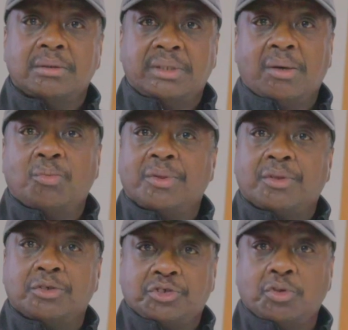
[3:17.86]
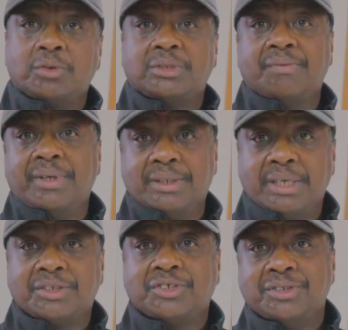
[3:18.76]
dealt with the source of the
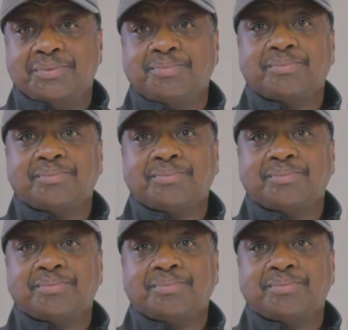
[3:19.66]
addiction.